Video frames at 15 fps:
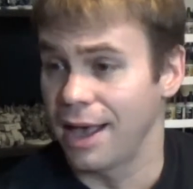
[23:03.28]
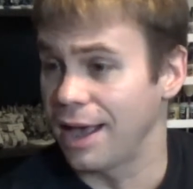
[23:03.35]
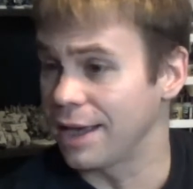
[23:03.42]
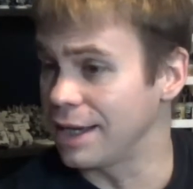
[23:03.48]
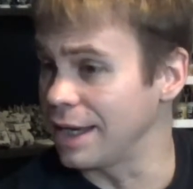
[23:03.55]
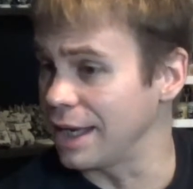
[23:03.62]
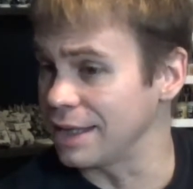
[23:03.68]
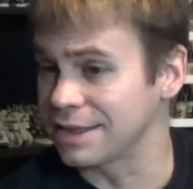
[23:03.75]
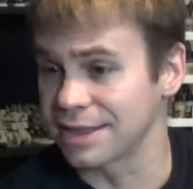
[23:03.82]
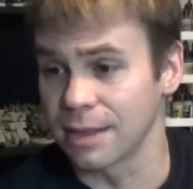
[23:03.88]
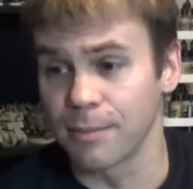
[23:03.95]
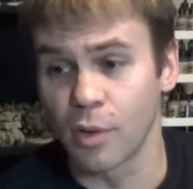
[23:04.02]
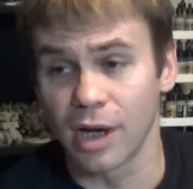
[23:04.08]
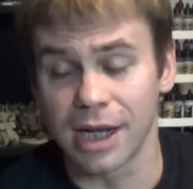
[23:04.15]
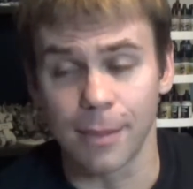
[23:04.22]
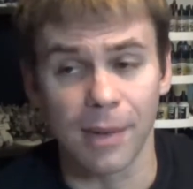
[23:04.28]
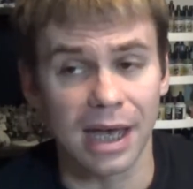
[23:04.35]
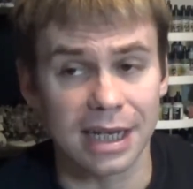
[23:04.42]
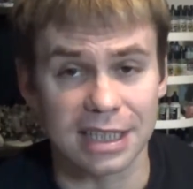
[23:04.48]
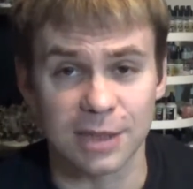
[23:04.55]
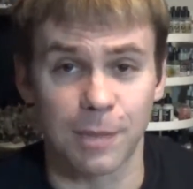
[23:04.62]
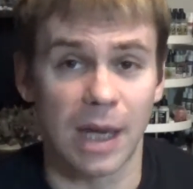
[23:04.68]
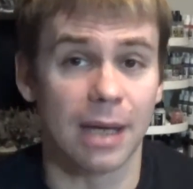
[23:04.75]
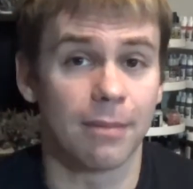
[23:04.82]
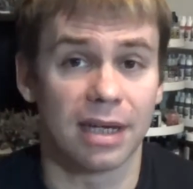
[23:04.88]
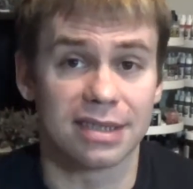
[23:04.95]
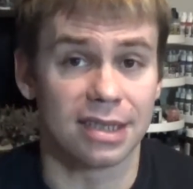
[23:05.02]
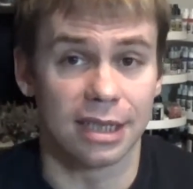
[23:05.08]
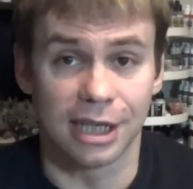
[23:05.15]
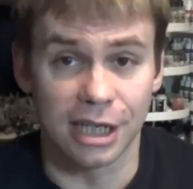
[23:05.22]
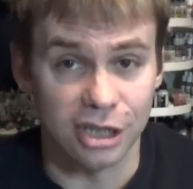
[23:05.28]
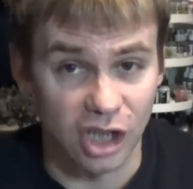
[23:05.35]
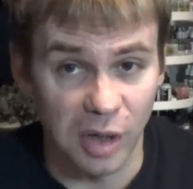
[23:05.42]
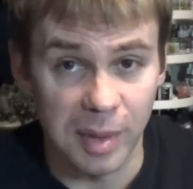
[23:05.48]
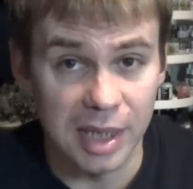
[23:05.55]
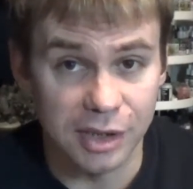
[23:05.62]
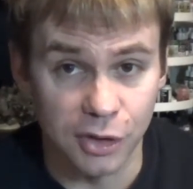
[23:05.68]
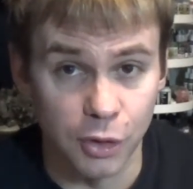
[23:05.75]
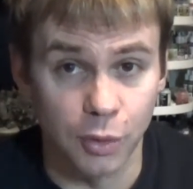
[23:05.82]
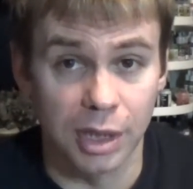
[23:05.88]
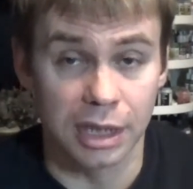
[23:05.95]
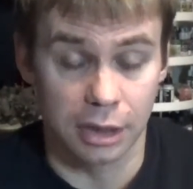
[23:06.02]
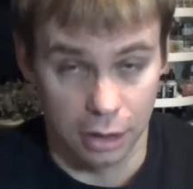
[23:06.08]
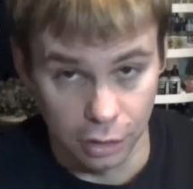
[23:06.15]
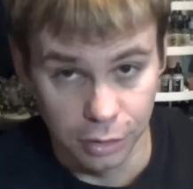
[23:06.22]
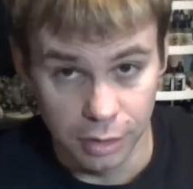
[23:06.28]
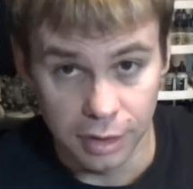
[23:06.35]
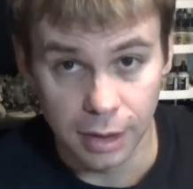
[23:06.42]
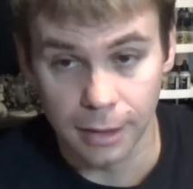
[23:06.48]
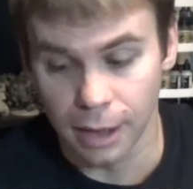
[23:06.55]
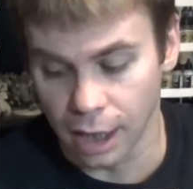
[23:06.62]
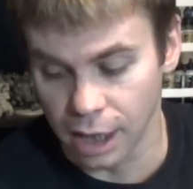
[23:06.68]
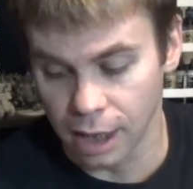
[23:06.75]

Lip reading: at some point I might expand my Slaanesh army to include